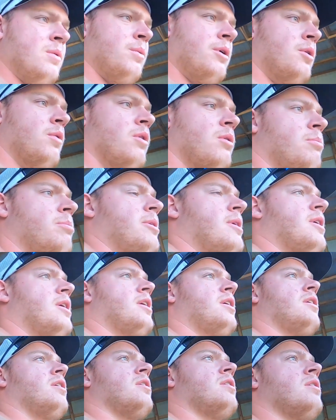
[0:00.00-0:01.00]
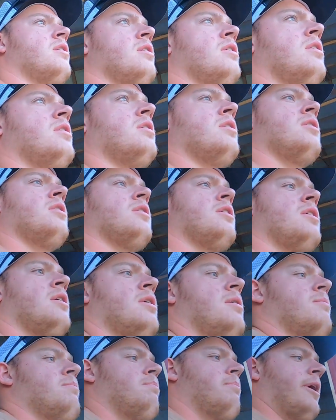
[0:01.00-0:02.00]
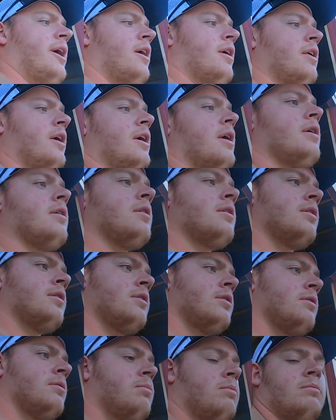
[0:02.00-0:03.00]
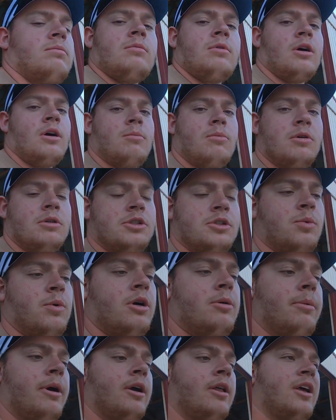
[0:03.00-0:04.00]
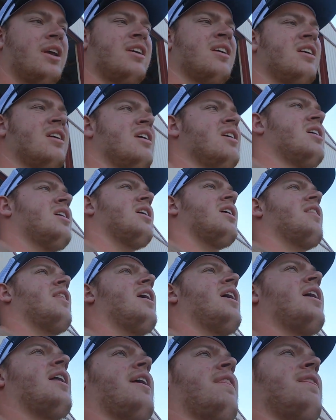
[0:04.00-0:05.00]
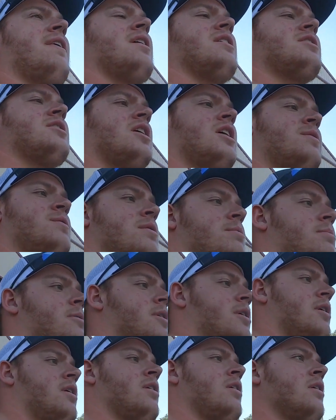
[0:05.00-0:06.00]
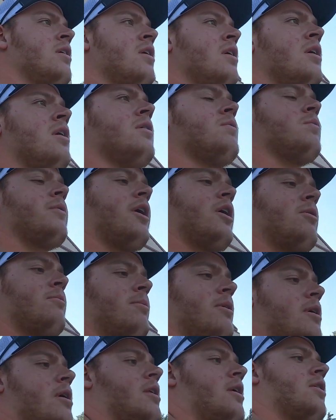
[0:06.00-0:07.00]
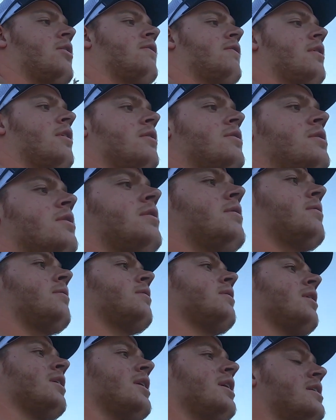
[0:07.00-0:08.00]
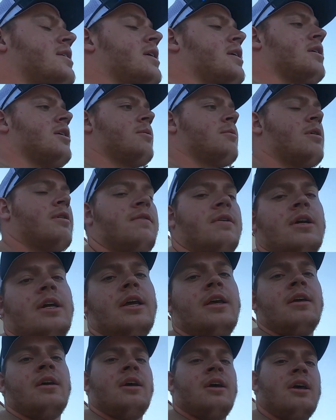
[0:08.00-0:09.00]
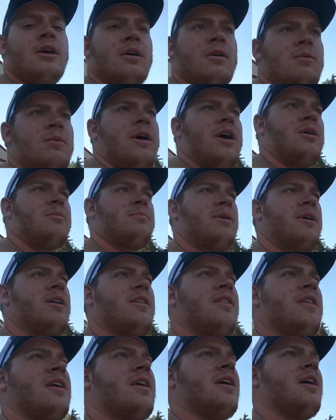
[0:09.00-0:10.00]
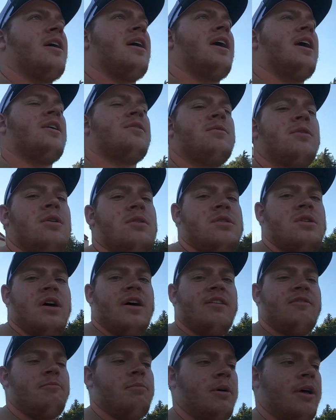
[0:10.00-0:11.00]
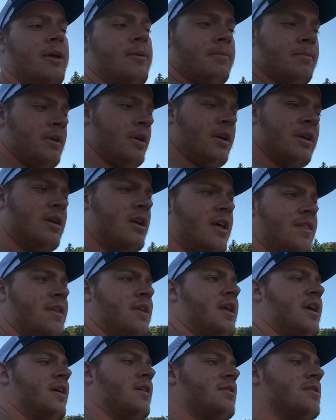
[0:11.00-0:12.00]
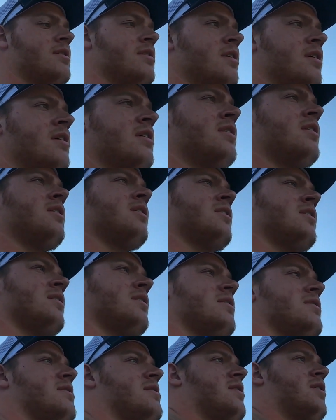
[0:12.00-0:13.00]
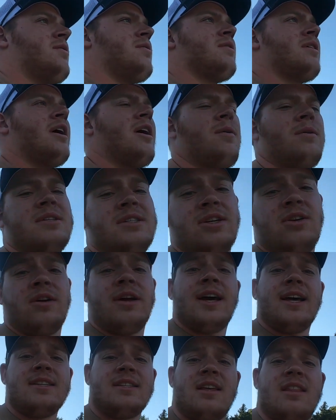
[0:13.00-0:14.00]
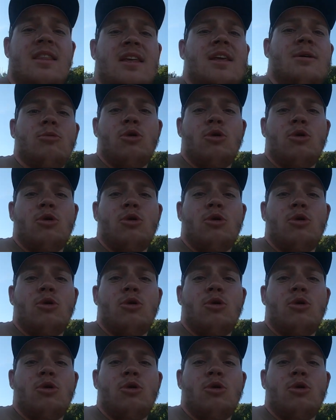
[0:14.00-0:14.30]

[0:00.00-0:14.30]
we will be baling, more square baling, and then I think James will be round baling over there too. He did come over and he round baled the end rows off, but nothing else. And so I will see you guys in the